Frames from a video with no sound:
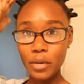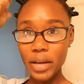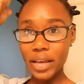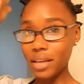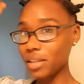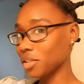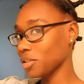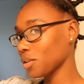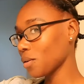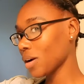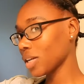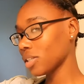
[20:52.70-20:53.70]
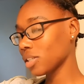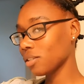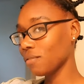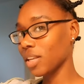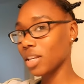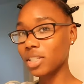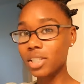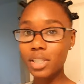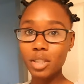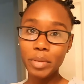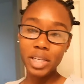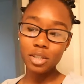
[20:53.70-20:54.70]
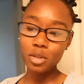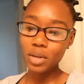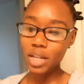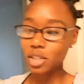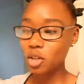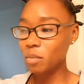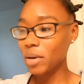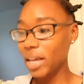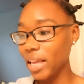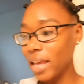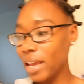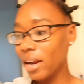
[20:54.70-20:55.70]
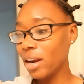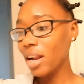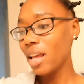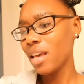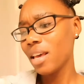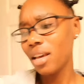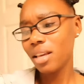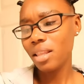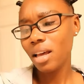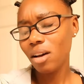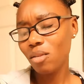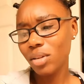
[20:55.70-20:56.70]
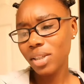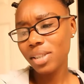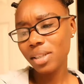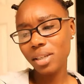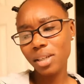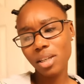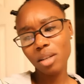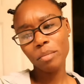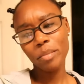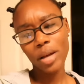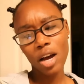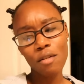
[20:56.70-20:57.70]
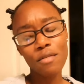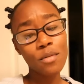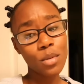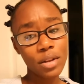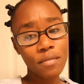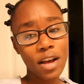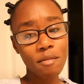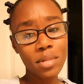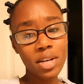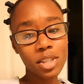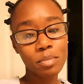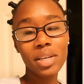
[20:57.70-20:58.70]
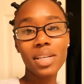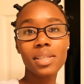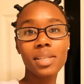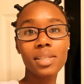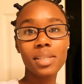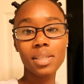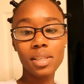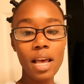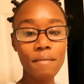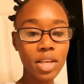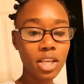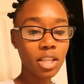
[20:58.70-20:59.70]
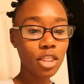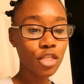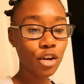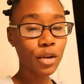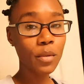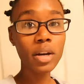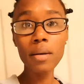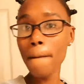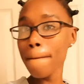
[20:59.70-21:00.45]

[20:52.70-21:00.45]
Okay, so I just finished these bantu knots on my hair, and that only took about 45 minutes because it's 7:31.